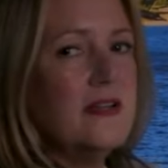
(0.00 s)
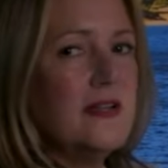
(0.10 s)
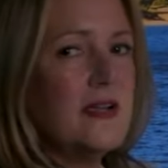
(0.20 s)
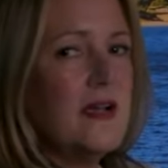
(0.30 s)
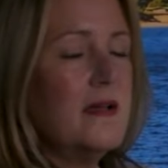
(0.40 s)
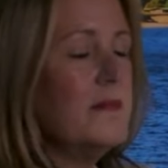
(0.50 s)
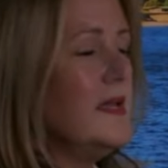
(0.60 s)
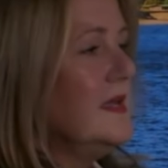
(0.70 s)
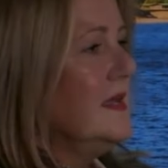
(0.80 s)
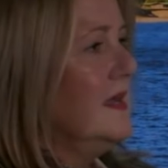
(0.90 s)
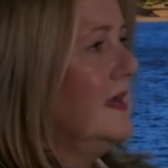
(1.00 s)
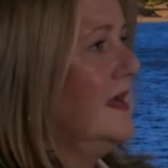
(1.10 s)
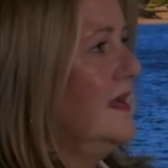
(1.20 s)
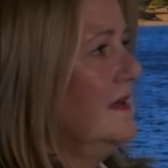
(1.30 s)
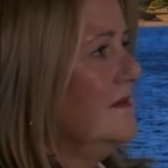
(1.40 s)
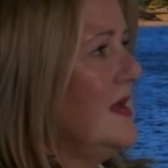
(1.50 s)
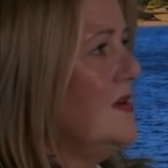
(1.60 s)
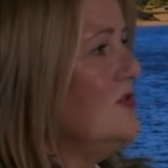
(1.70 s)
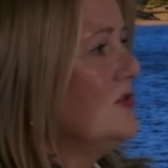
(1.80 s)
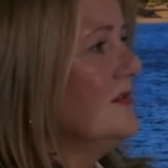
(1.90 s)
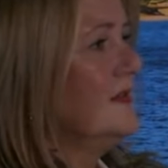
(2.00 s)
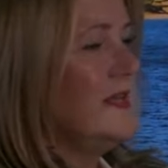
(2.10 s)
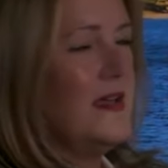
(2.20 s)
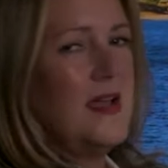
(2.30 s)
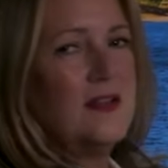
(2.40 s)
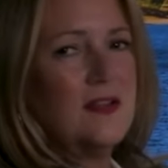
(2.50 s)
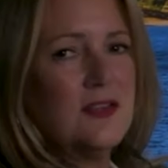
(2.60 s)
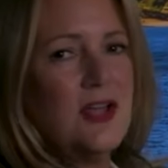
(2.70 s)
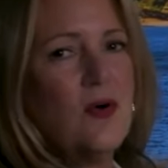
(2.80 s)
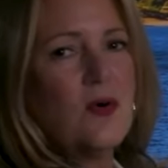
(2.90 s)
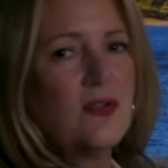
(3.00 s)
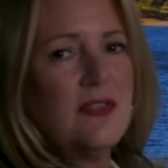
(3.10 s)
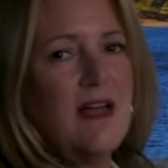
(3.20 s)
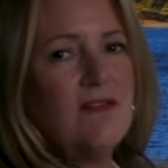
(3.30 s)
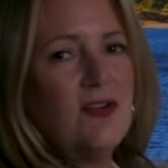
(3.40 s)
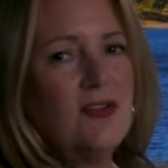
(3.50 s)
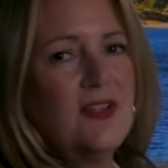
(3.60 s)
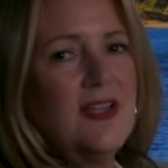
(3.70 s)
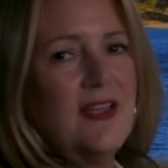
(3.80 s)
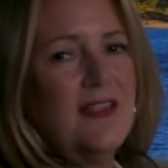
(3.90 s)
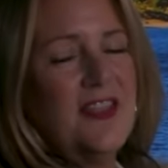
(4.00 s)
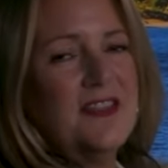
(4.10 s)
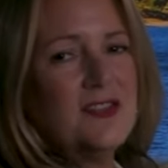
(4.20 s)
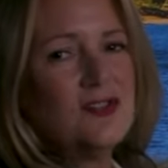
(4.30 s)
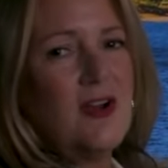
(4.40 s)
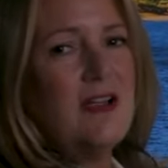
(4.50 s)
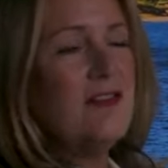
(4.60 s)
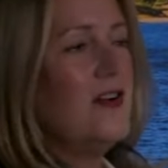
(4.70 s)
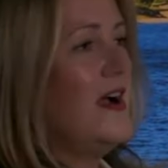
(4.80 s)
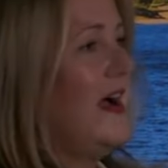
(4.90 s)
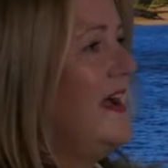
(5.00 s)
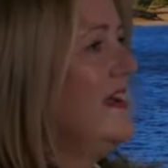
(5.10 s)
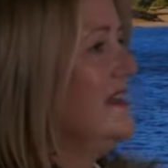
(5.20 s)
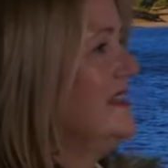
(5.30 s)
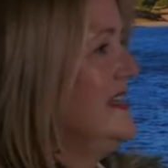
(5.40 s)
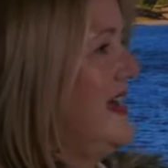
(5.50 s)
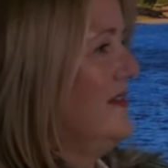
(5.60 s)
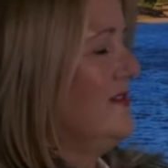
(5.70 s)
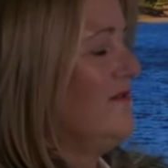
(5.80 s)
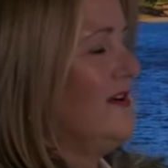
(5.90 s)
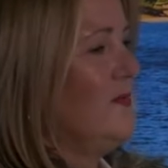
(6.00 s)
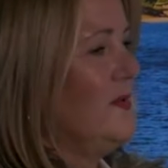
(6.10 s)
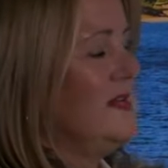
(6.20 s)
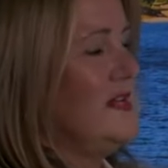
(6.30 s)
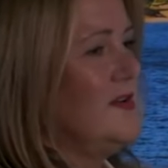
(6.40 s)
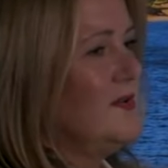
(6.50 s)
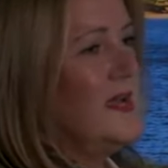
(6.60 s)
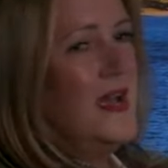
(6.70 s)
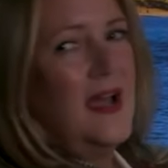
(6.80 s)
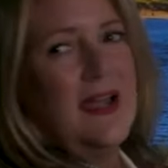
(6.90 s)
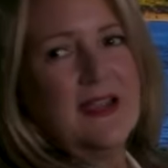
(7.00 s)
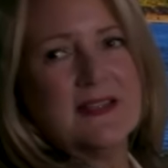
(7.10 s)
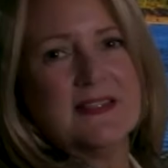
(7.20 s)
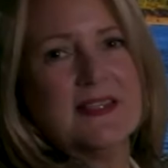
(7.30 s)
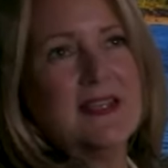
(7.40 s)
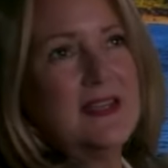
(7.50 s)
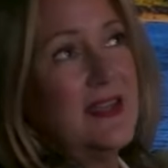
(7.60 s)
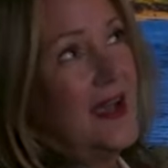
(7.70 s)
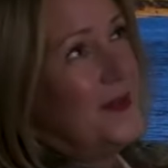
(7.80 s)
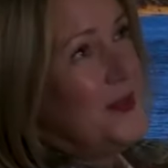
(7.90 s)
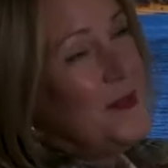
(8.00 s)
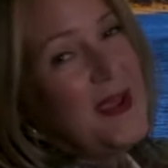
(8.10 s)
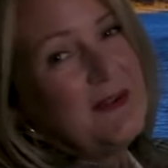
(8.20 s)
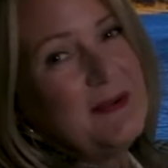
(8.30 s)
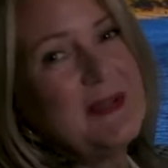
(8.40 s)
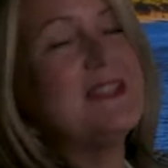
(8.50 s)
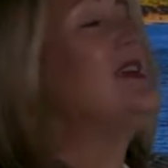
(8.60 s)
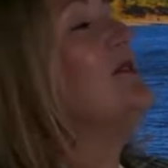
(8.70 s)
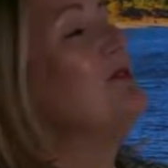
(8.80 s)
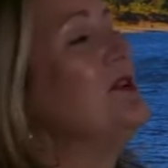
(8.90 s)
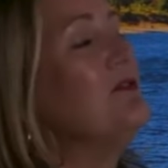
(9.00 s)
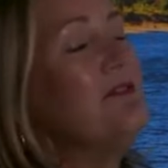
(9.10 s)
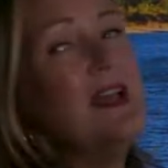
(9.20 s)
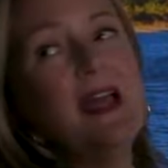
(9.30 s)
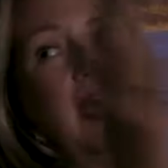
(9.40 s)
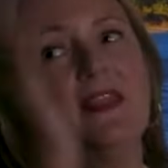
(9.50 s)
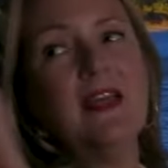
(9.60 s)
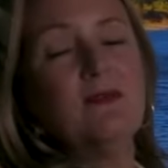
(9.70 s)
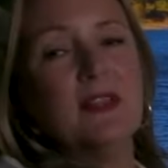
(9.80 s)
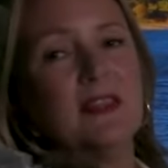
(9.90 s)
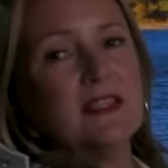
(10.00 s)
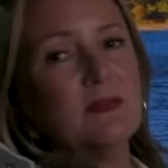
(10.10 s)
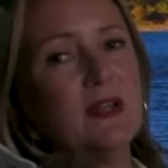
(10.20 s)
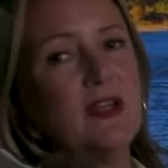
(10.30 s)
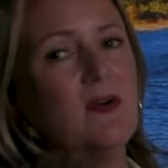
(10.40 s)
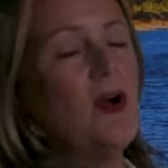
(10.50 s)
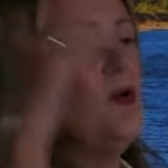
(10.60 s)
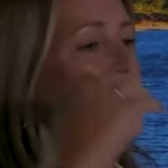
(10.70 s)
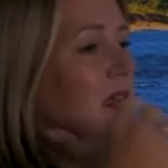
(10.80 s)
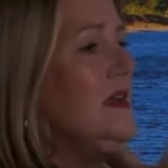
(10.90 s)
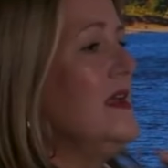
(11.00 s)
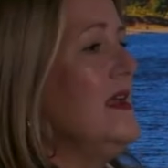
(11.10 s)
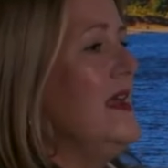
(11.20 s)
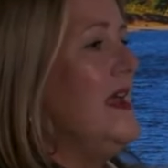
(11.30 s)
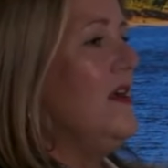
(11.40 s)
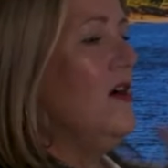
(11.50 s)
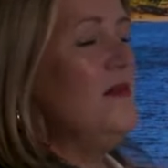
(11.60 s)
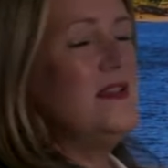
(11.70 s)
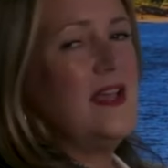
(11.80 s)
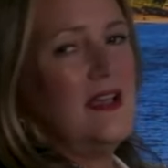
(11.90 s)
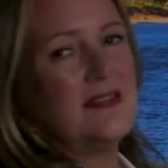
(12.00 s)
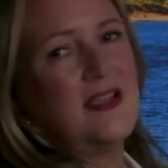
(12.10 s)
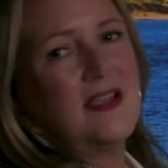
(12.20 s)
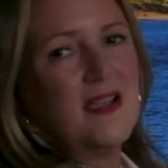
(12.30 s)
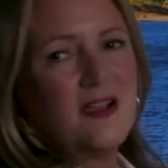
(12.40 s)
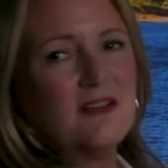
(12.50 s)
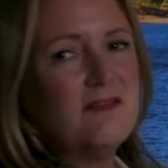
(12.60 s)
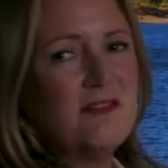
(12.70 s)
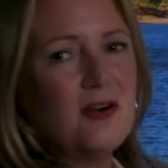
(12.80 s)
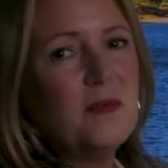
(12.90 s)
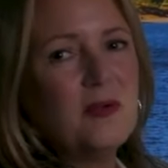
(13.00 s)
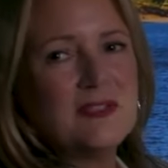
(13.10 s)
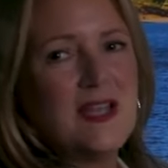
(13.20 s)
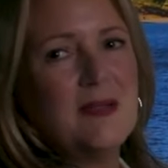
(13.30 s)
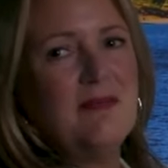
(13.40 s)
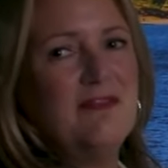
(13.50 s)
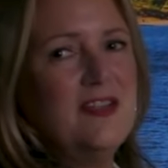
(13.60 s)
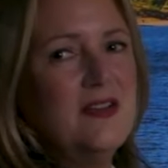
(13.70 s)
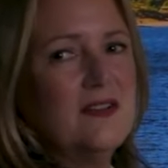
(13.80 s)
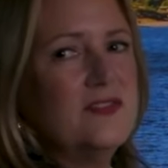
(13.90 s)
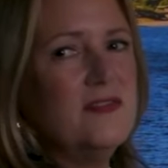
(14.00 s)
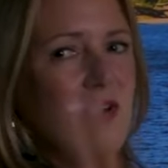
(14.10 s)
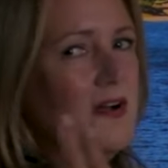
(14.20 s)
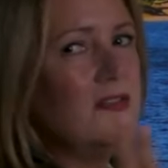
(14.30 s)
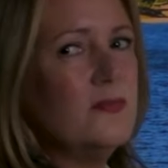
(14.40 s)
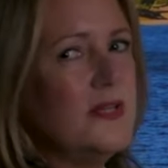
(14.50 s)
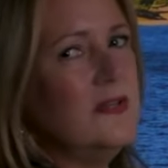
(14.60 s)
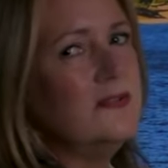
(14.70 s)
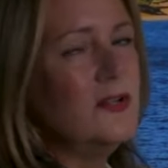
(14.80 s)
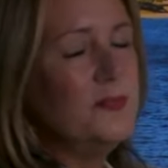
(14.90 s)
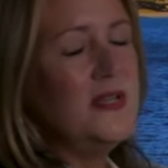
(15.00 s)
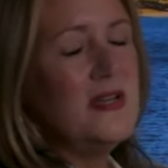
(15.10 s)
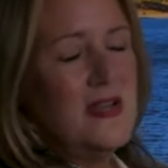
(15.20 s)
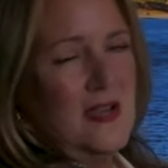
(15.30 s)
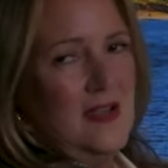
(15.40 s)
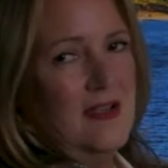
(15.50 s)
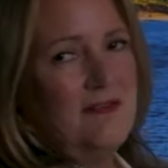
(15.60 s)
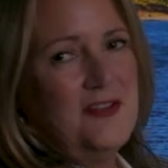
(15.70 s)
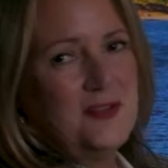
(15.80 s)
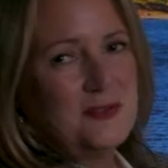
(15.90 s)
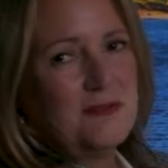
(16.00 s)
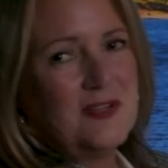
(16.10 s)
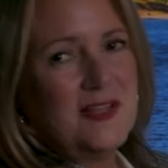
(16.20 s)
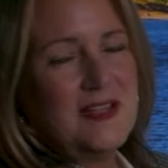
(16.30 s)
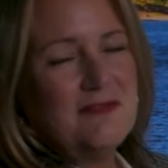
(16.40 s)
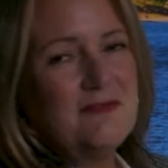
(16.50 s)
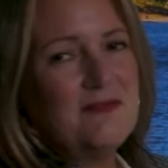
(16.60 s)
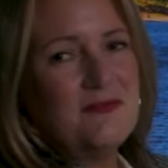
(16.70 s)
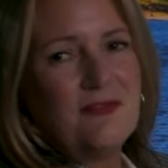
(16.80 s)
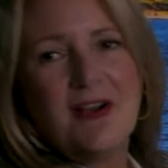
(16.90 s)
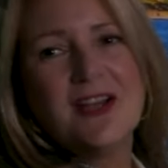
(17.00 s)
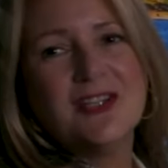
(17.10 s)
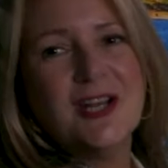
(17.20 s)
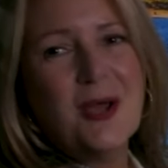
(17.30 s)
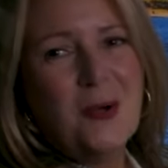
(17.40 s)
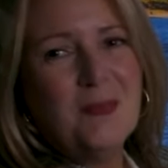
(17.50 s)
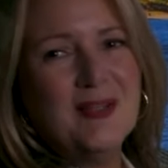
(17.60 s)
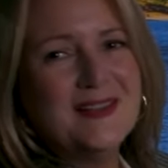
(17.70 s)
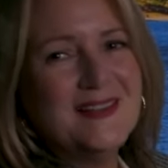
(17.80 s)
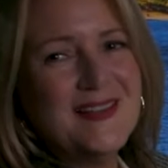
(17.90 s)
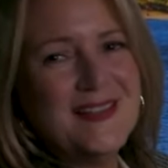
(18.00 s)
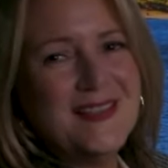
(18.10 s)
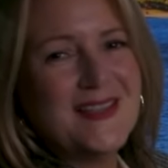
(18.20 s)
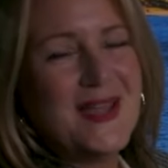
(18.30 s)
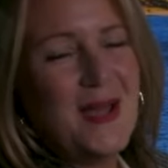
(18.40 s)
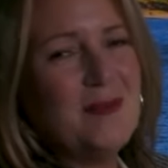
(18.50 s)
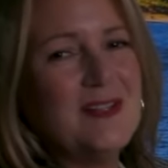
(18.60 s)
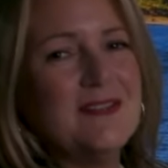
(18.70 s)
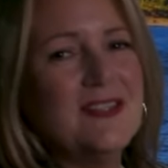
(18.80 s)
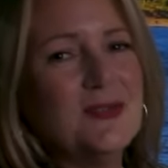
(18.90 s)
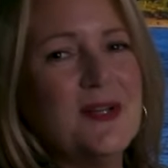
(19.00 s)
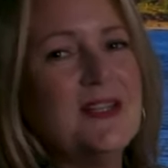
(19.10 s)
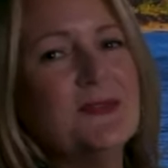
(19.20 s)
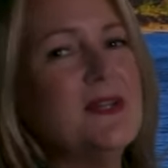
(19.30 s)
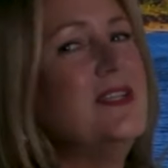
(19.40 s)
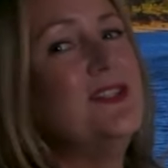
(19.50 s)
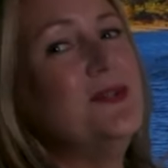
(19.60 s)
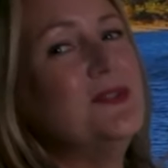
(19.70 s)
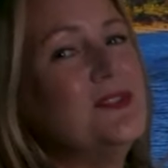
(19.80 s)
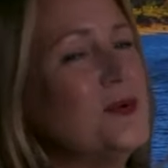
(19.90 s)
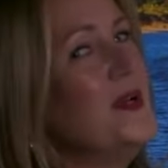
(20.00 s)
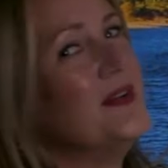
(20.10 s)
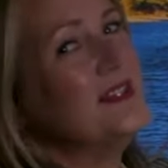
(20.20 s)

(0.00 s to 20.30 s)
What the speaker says: like I'm at a lower level than the driver. I can see out the front window, I can see out the panoramic sunroof, and then with this window open, it almost has like a convertible type feel. If you have all the windows open, it feels really fresh and open in the cabin of the 2022 Toyota